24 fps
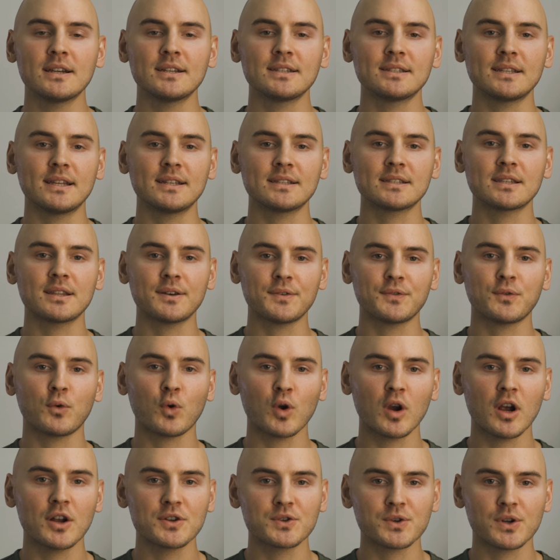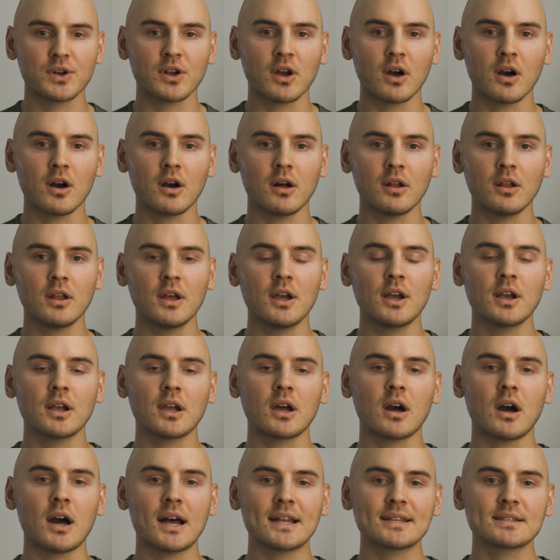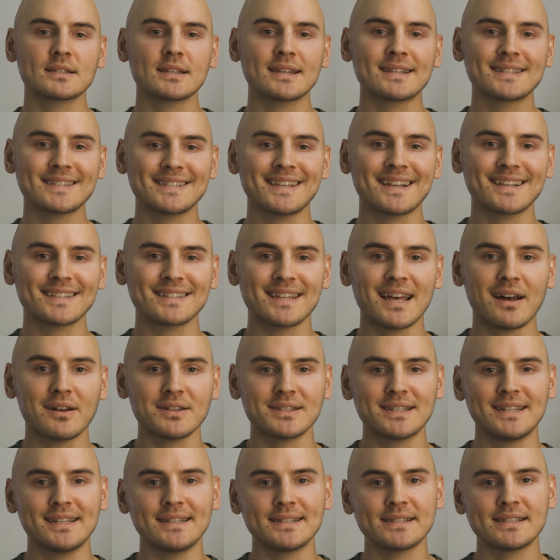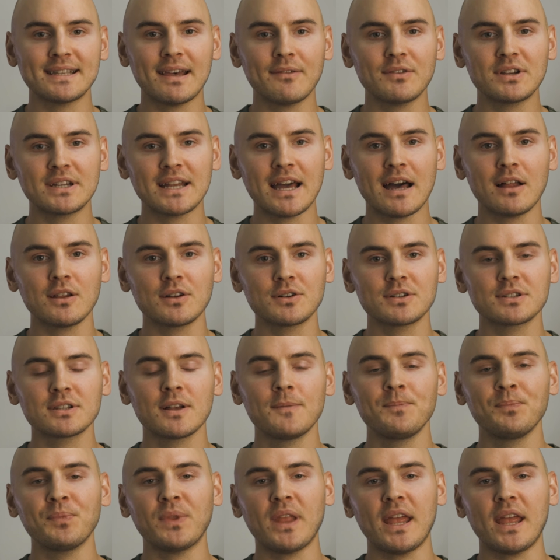since the 400 call cost $6,007,